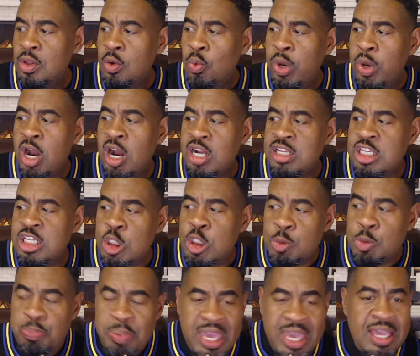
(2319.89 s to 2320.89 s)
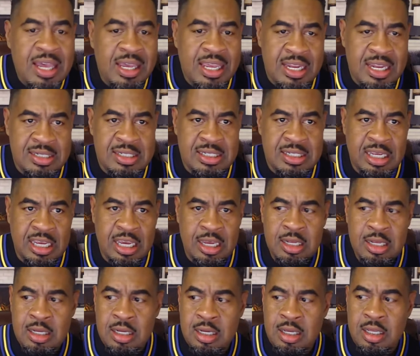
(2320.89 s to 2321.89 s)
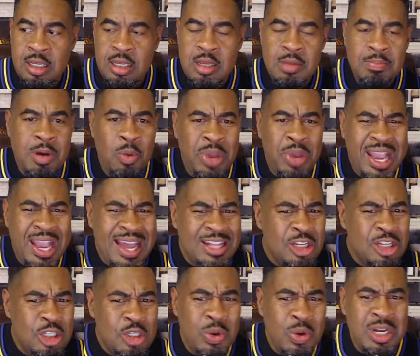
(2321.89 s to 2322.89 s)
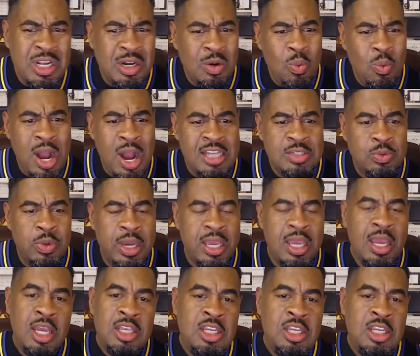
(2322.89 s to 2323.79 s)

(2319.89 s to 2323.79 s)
We are to speak against sin, but we got to do it in a wise way.